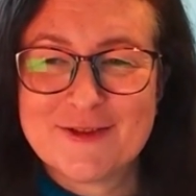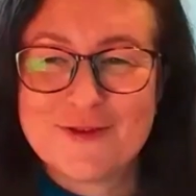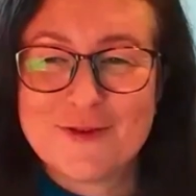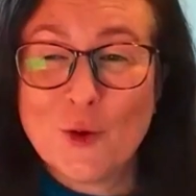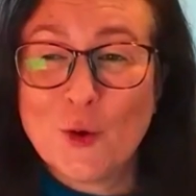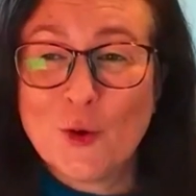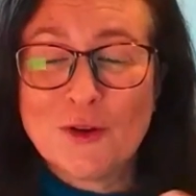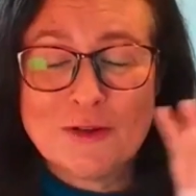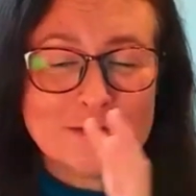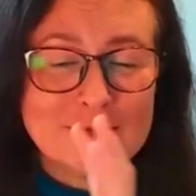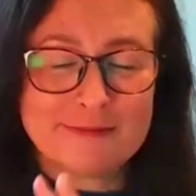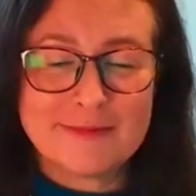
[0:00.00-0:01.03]
for
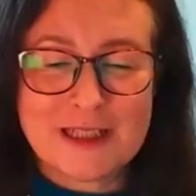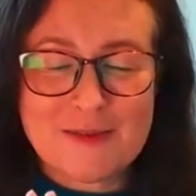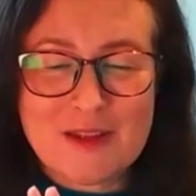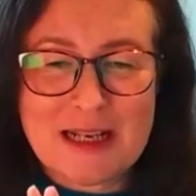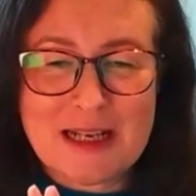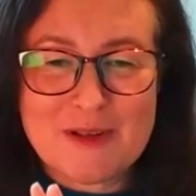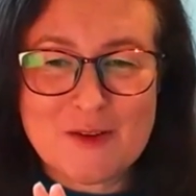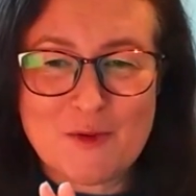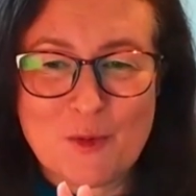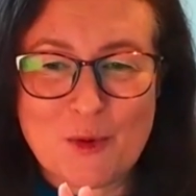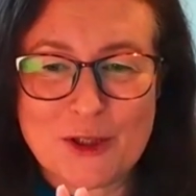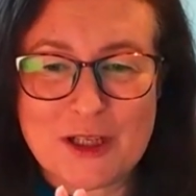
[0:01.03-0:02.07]
whatever the name is of
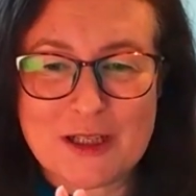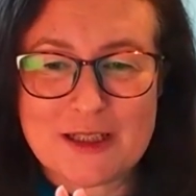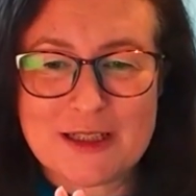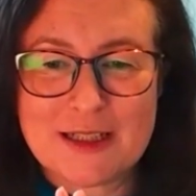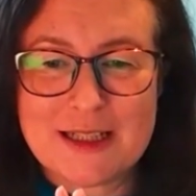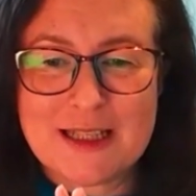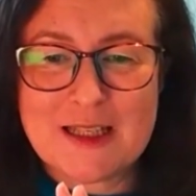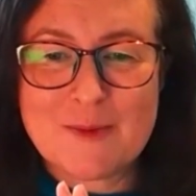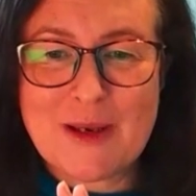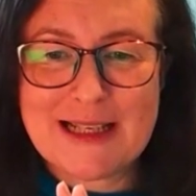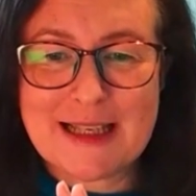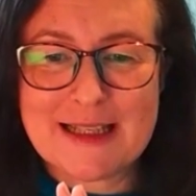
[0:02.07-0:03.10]
your product. Does this
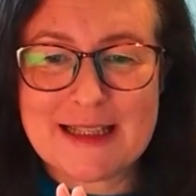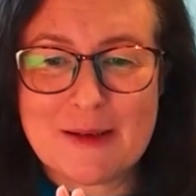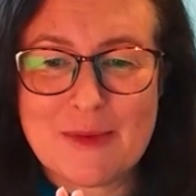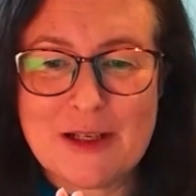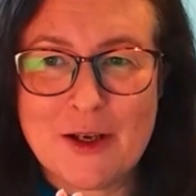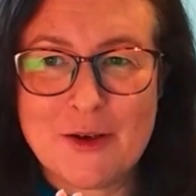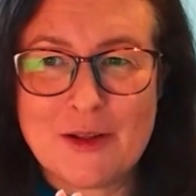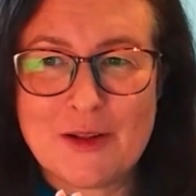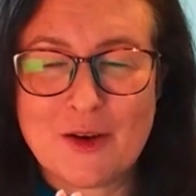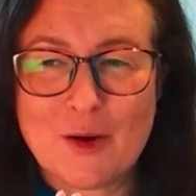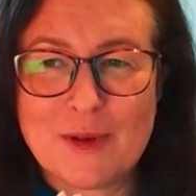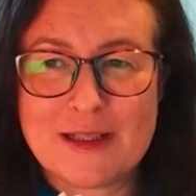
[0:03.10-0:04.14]
make sense? Let me know in the
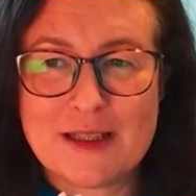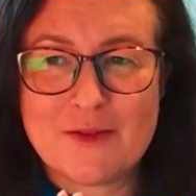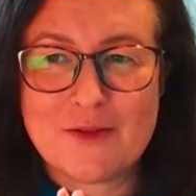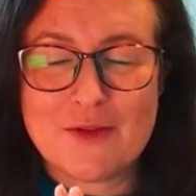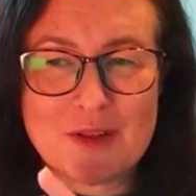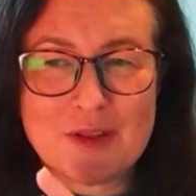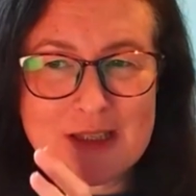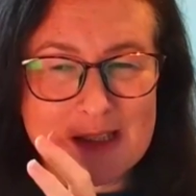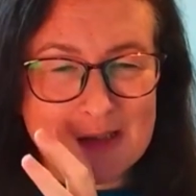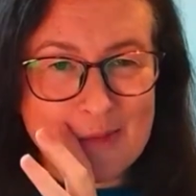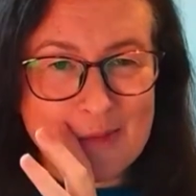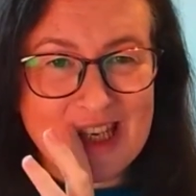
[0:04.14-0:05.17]
comments if this
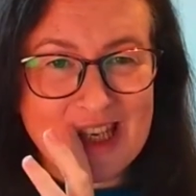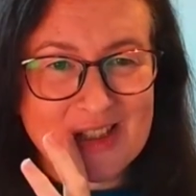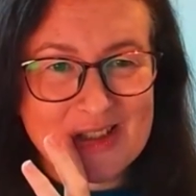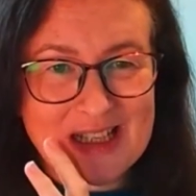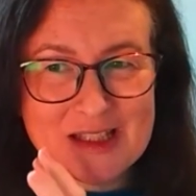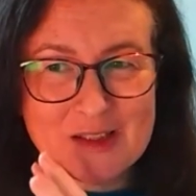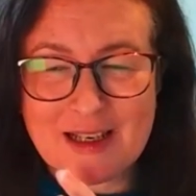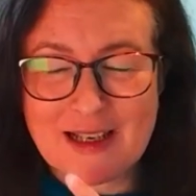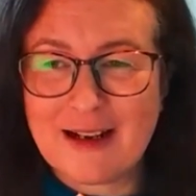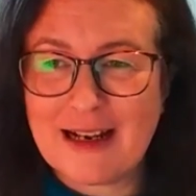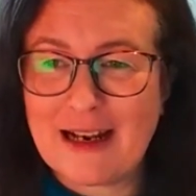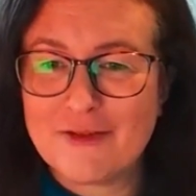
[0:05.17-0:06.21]
isn't making sense so I can
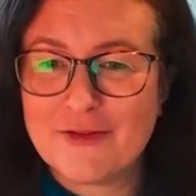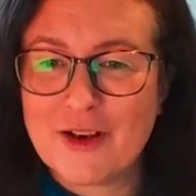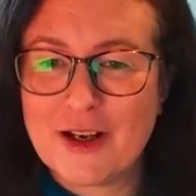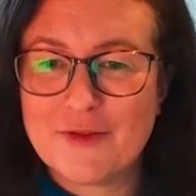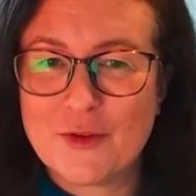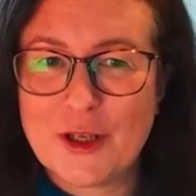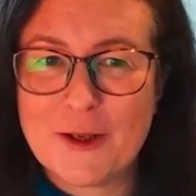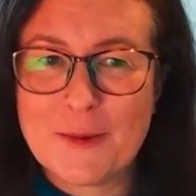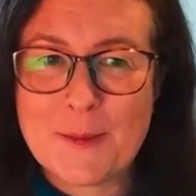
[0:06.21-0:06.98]
clarify it for you.